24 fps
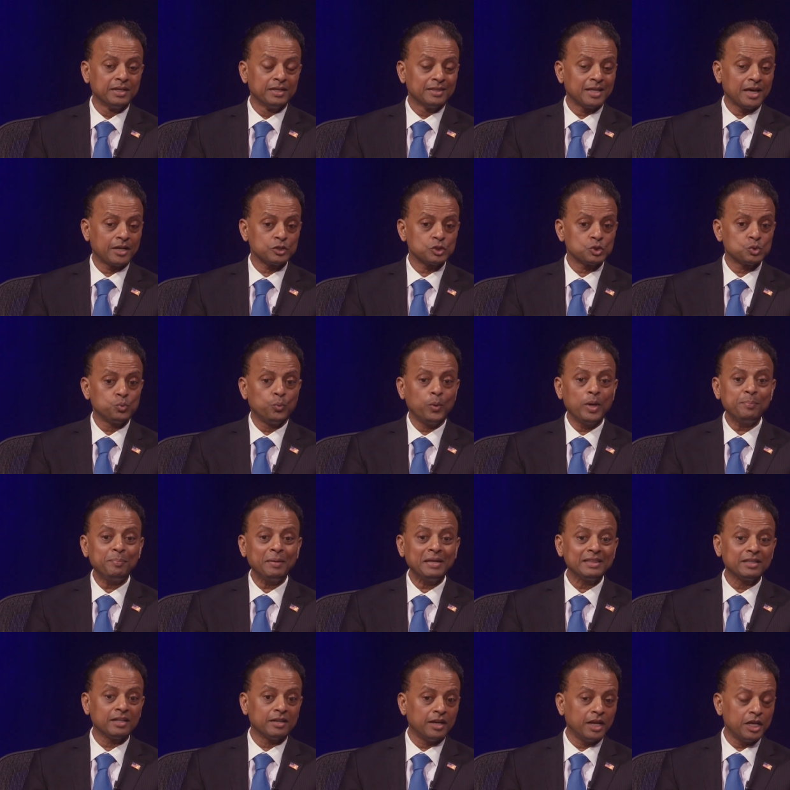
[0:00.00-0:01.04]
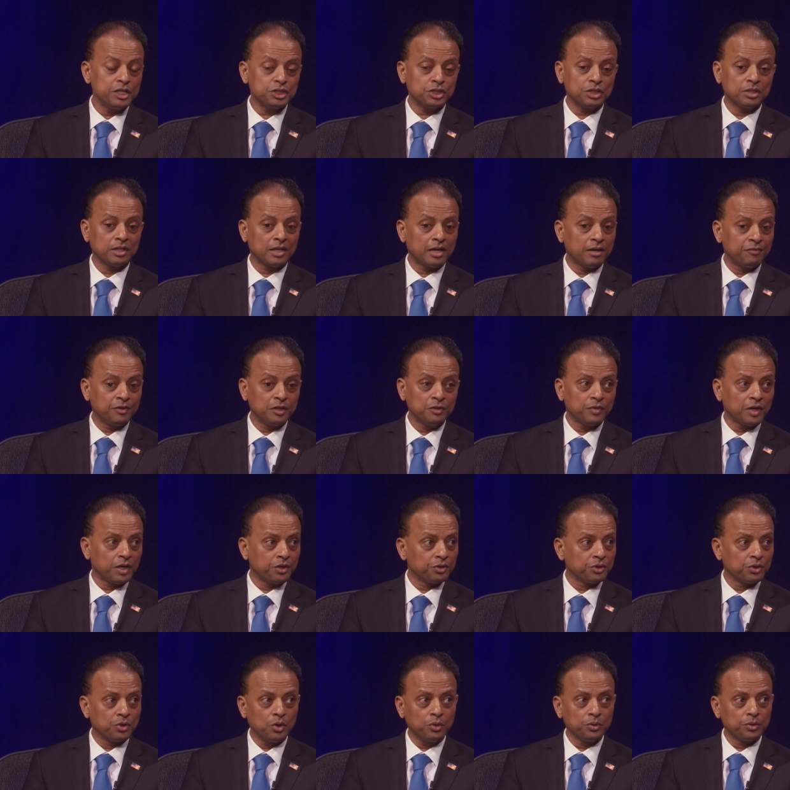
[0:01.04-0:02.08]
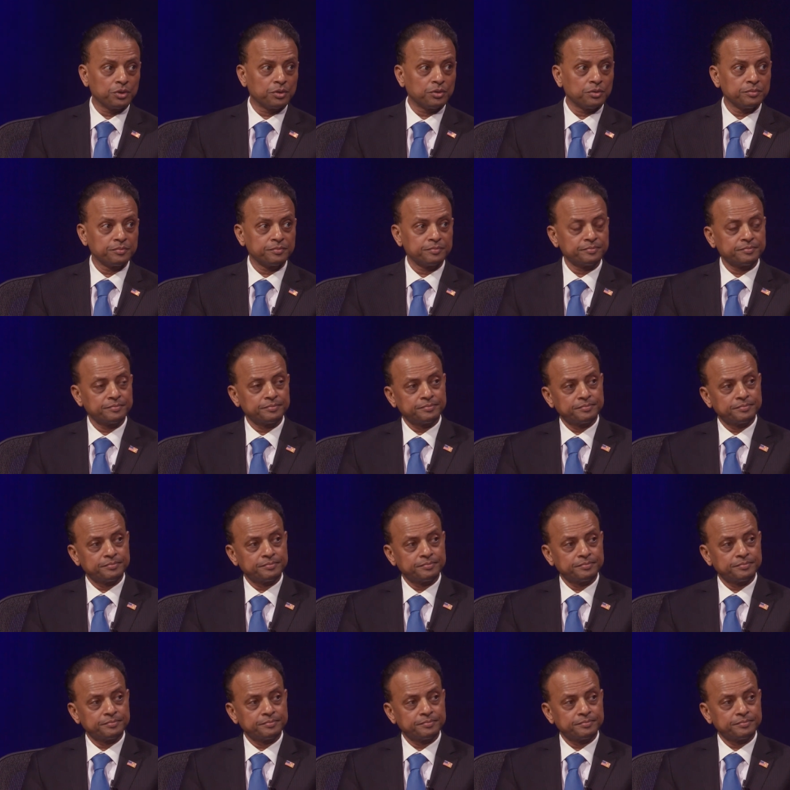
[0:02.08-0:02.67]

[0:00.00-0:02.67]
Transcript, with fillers: that is sweeping the nation everywhere you go. You know? That's right.